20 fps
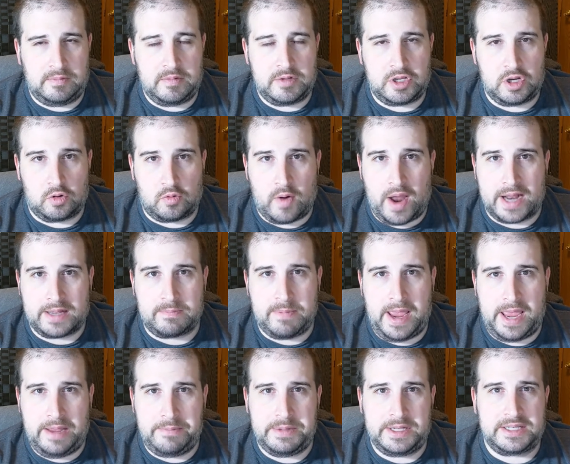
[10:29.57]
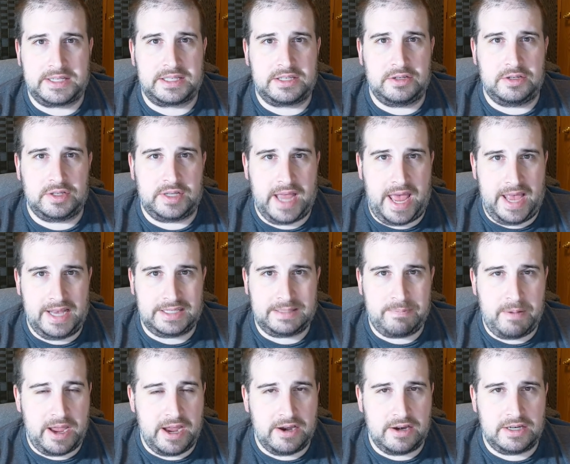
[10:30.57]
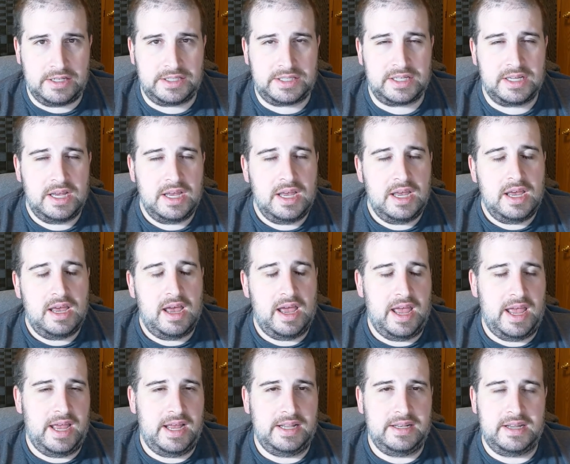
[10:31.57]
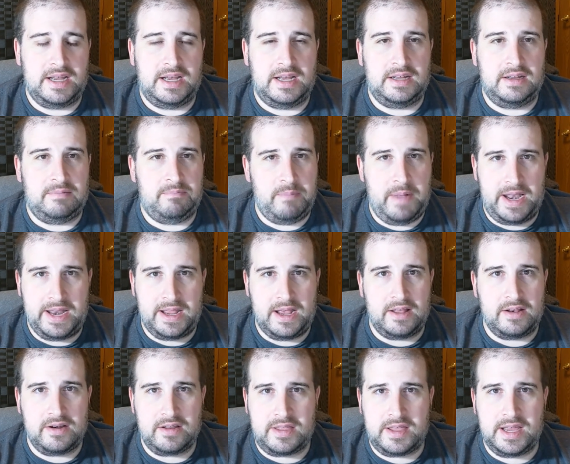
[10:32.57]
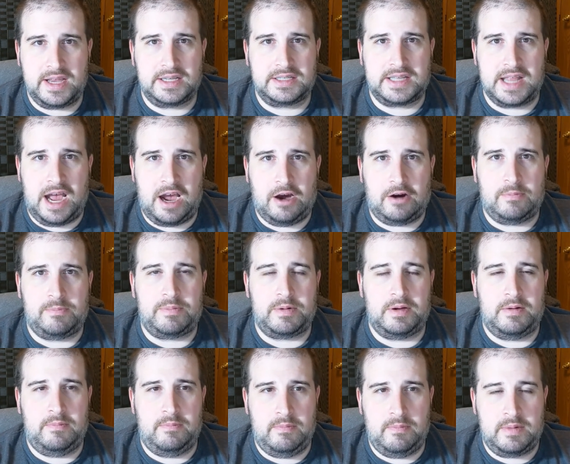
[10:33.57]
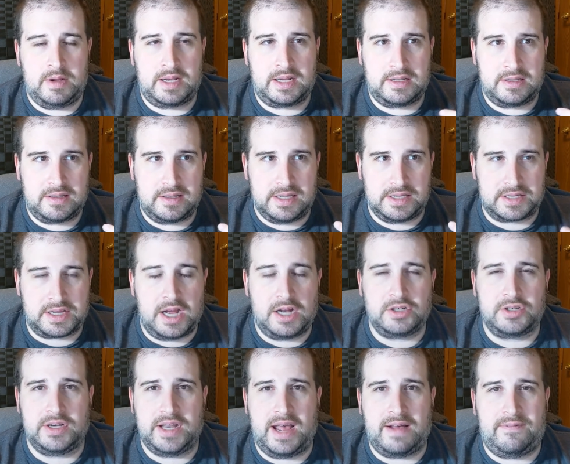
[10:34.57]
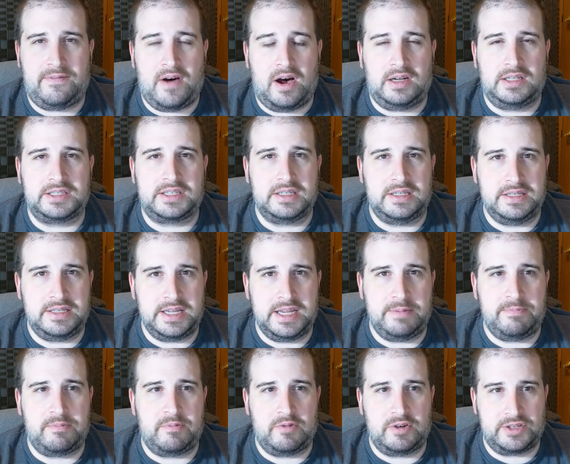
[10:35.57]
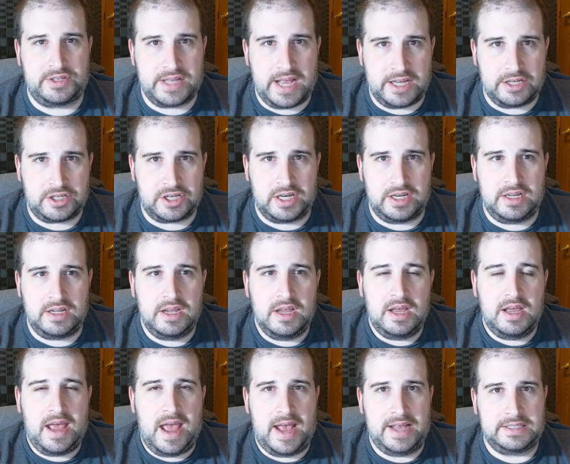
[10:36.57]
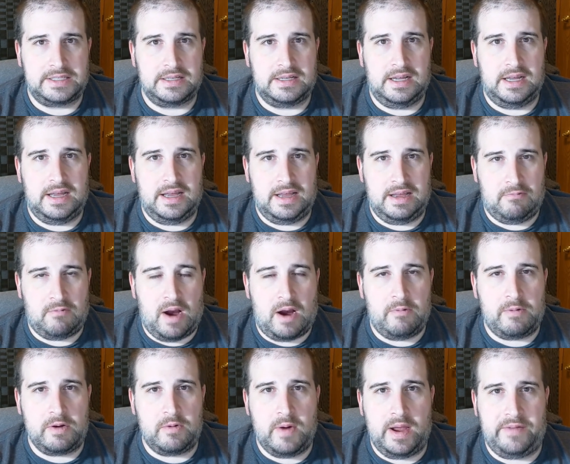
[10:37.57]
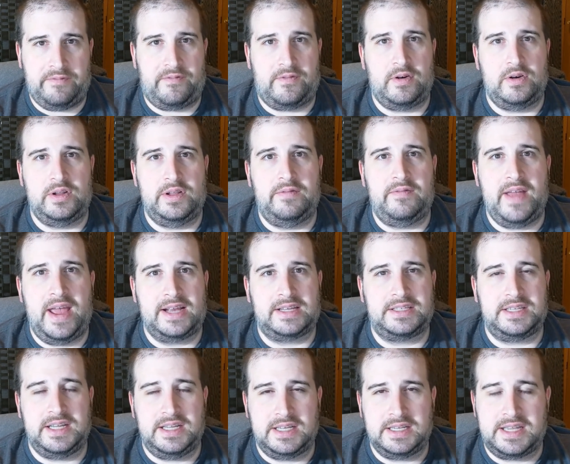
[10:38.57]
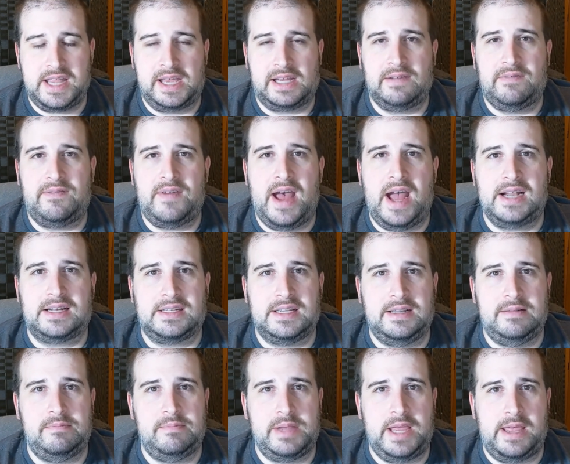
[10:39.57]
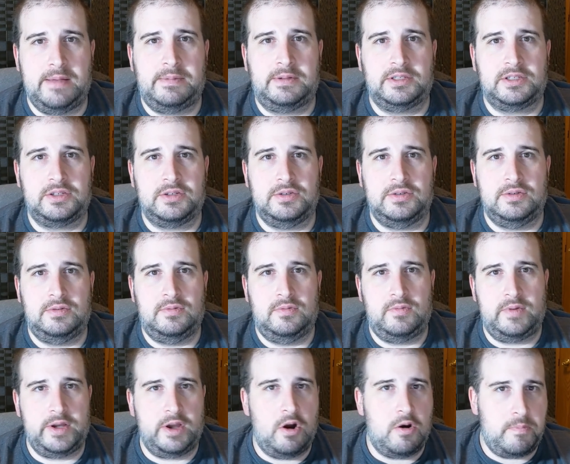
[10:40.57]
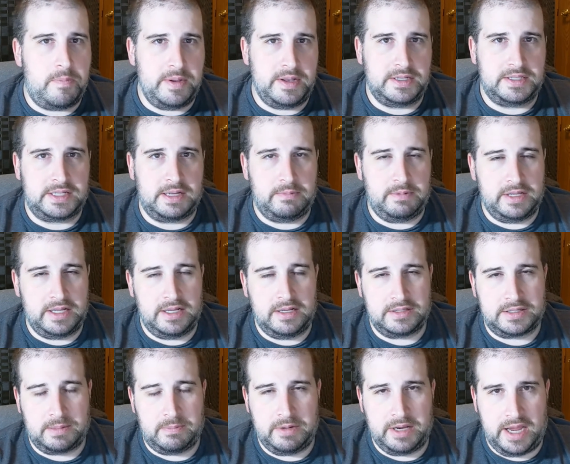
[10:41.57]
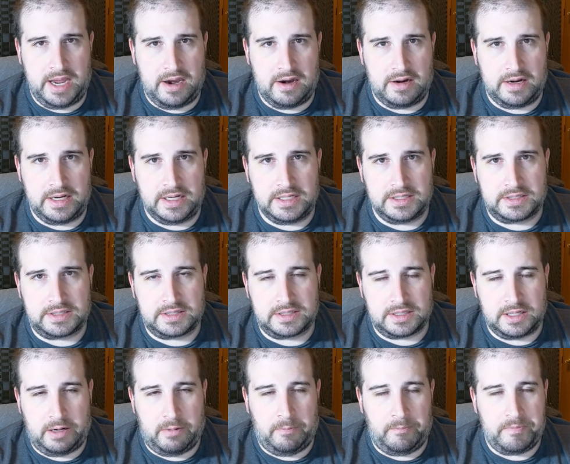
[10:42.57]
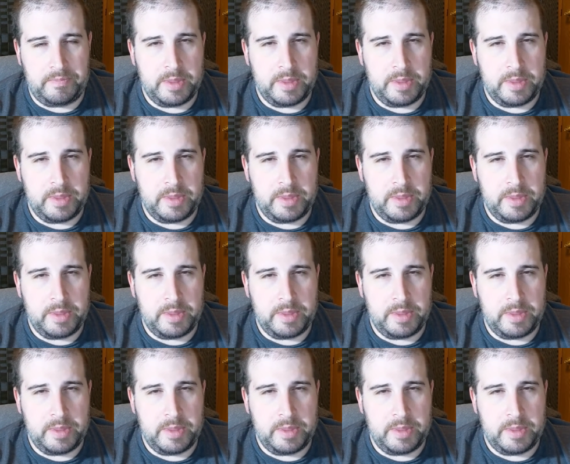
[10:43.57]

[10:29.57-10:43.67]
direct payments to taxpayers and many other things to help this country not fall into a deep recession while we wait for the vaccine to take effect and be able to reopen some of the areas. So